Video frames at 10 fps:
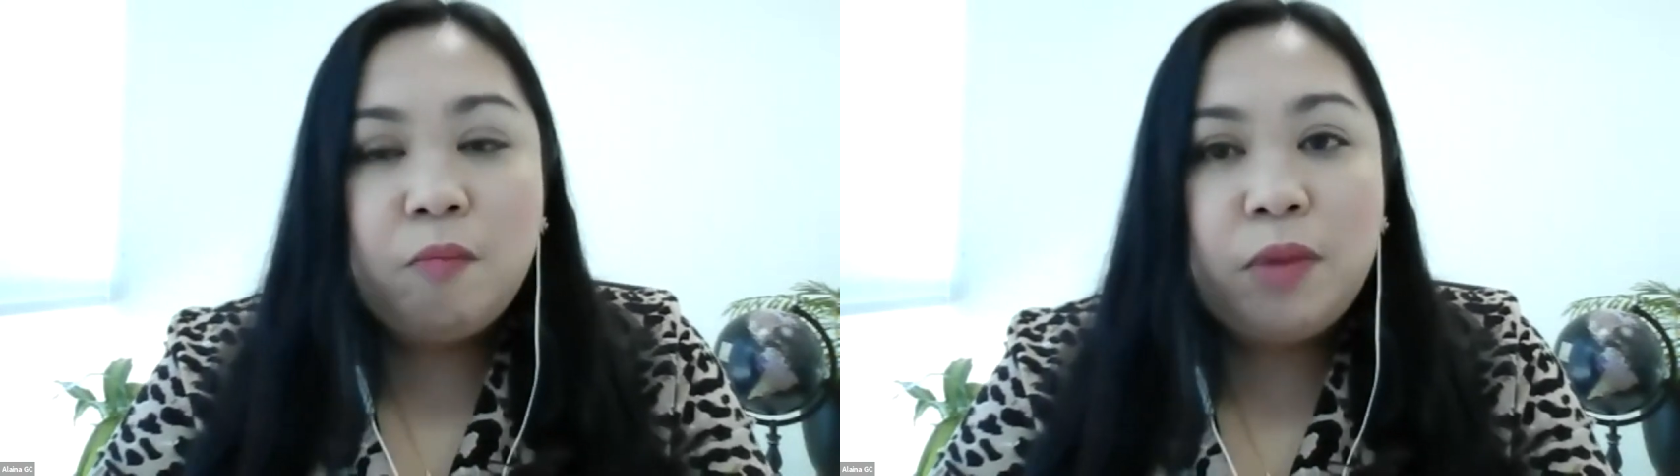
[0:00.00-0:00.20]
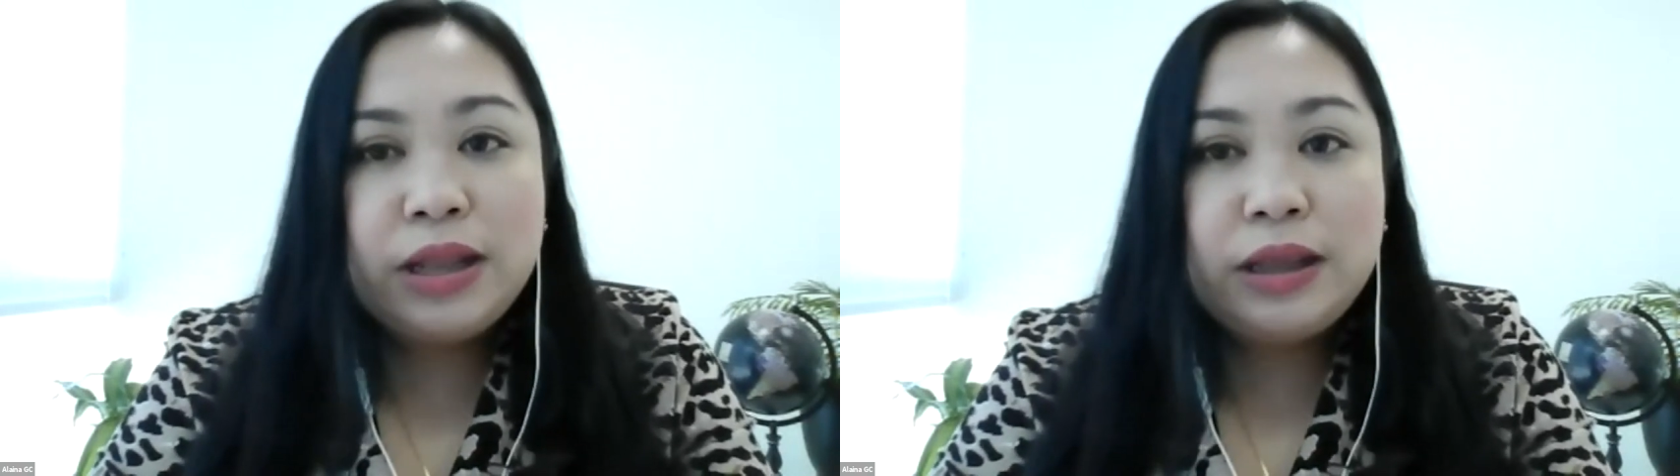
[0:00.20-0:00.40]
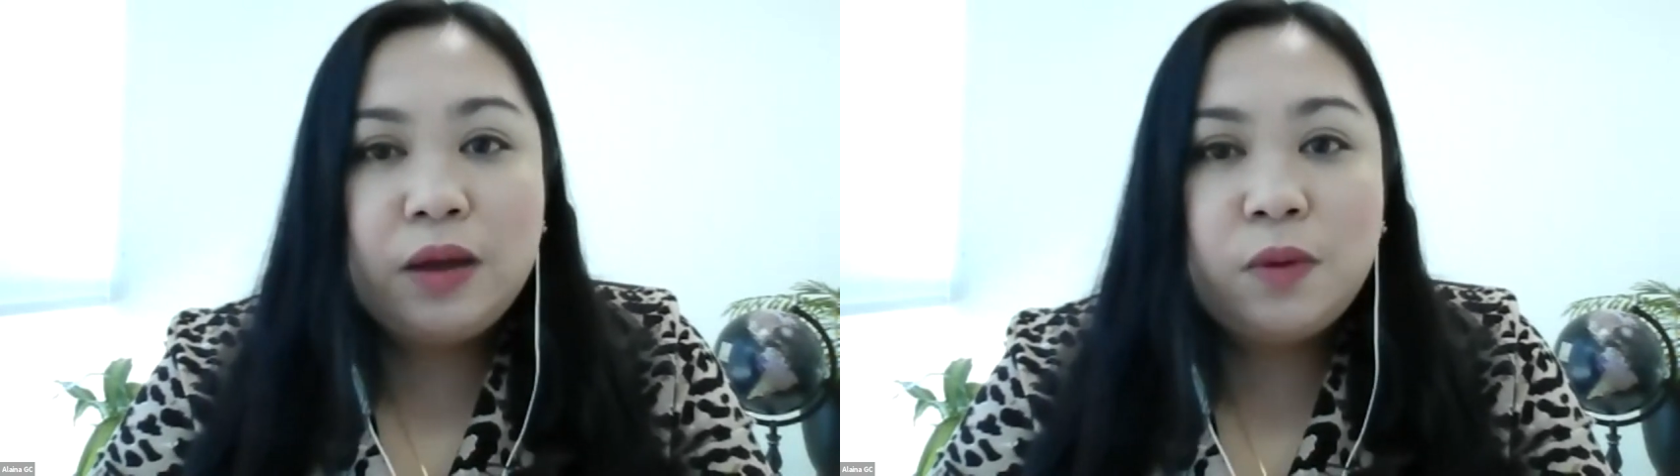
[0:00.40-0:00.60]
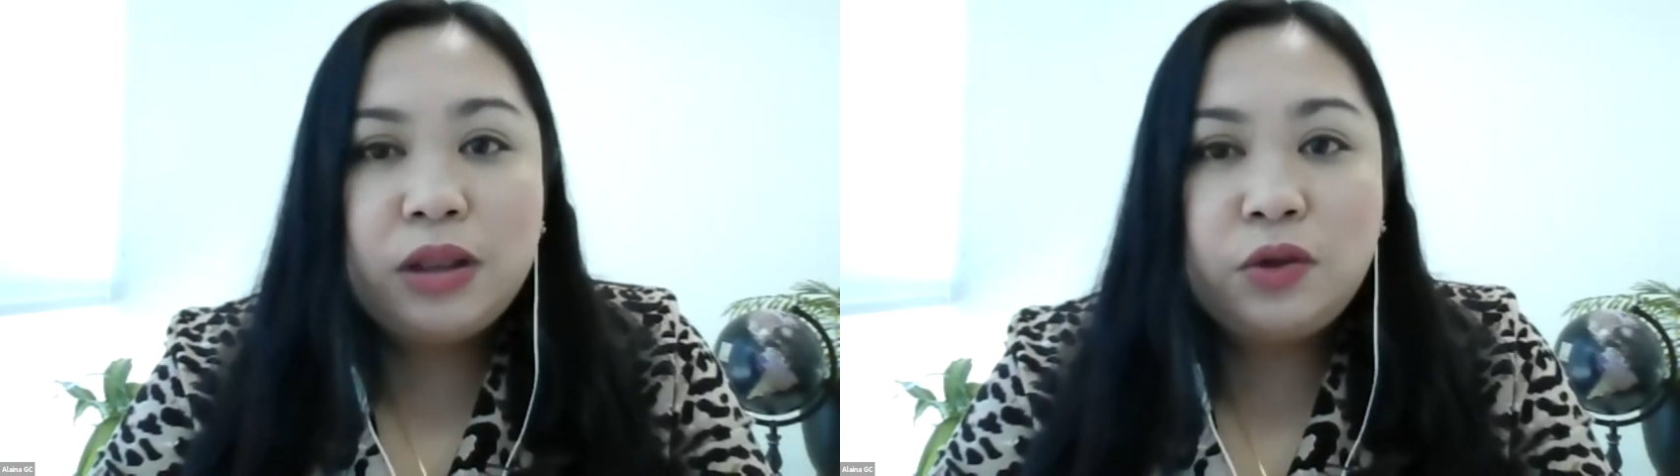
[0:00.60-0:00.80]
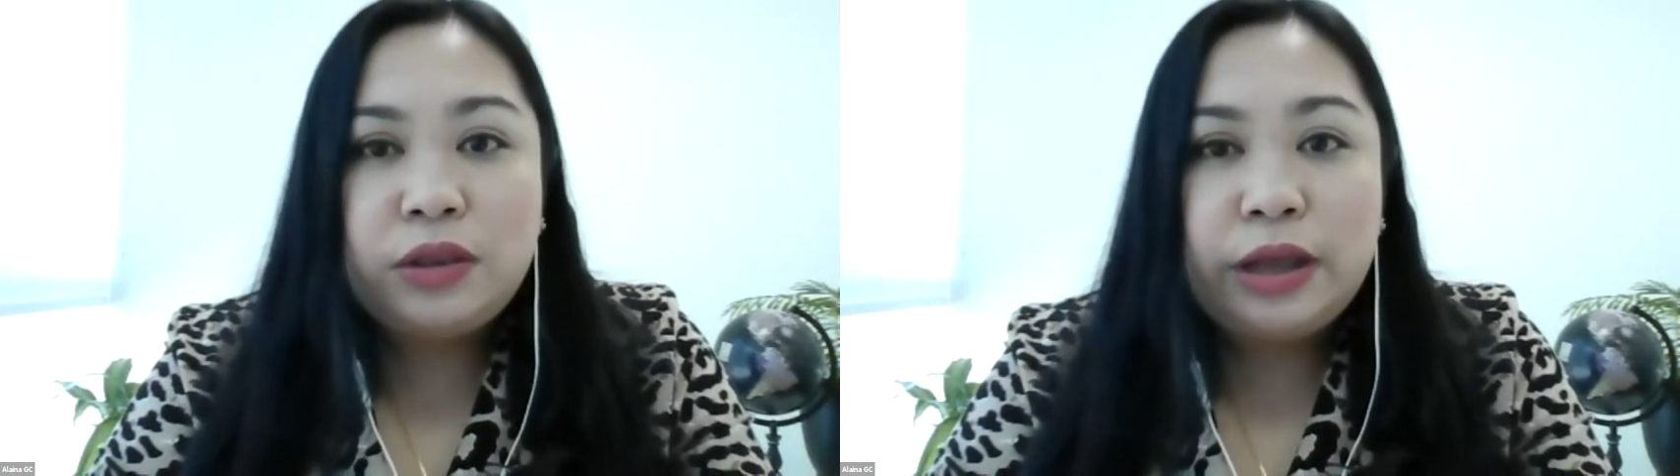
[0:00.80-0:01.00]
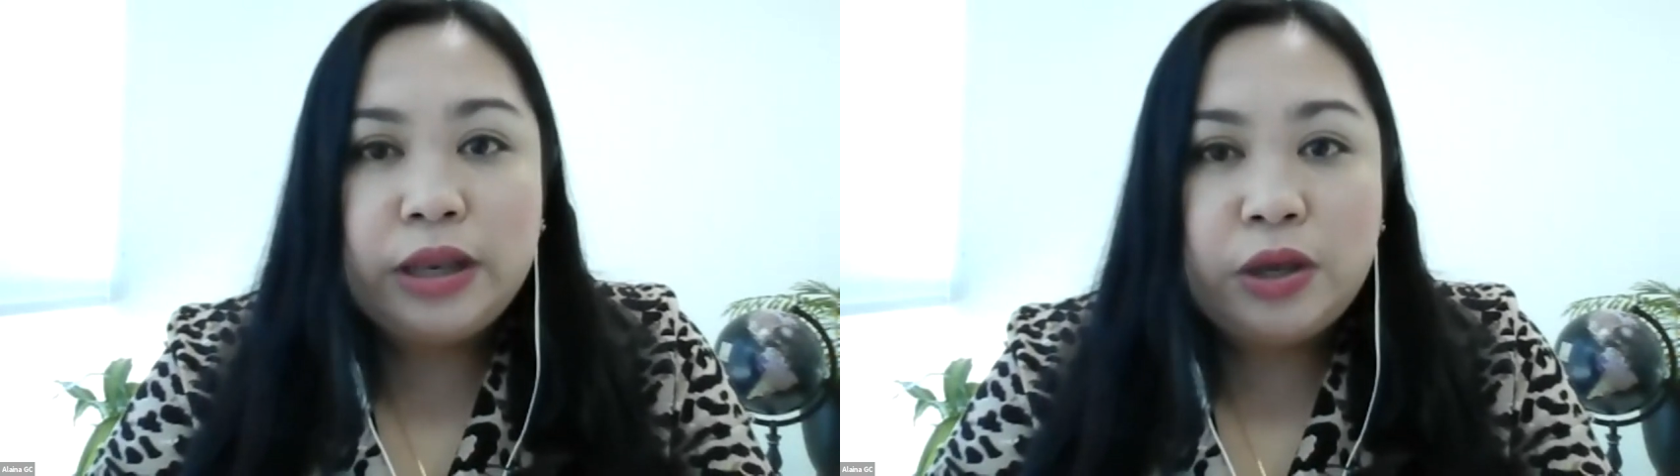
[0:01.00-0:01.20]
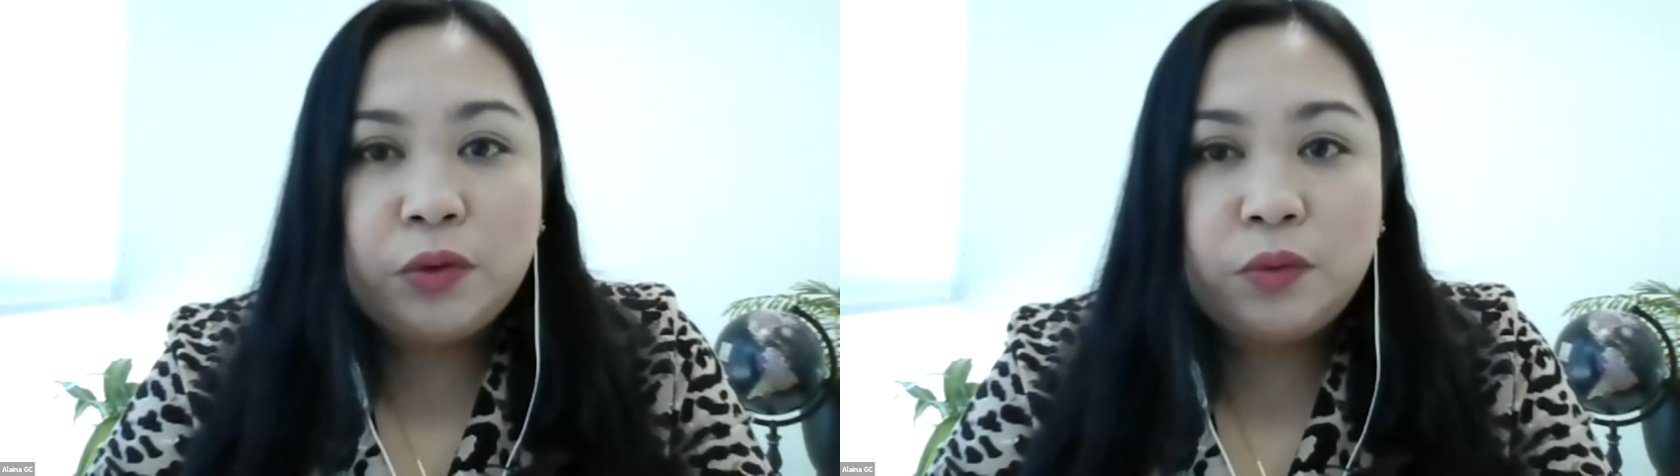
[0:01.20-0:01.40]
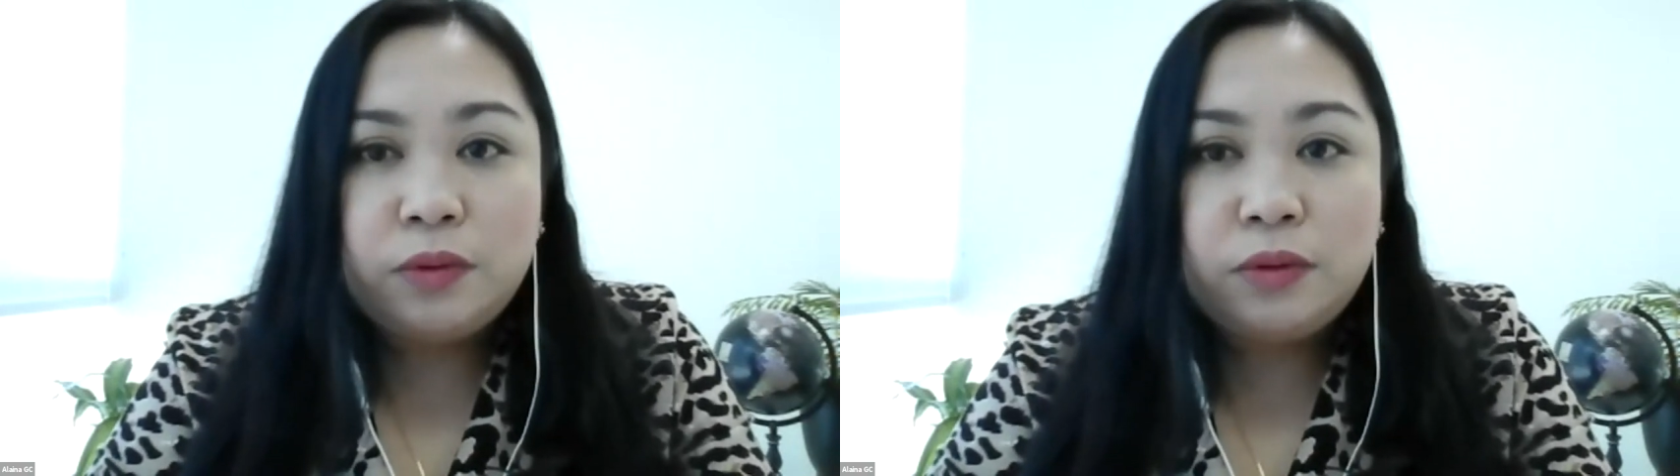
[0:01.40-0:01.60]
But I want to tell
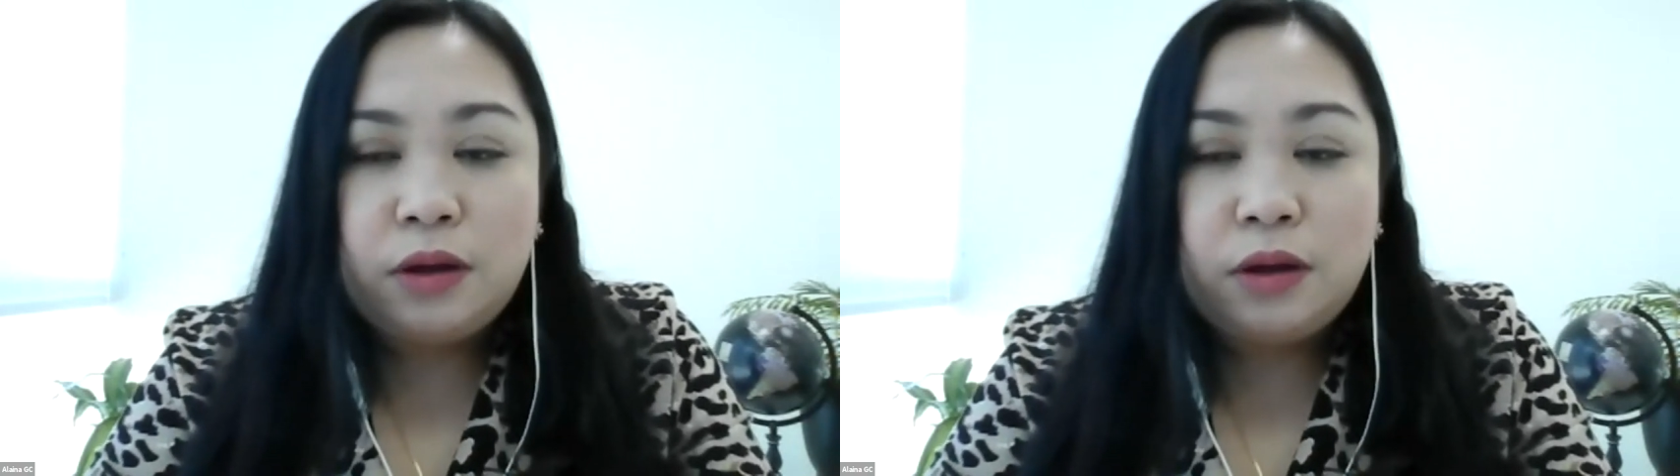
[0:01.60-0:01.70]
you,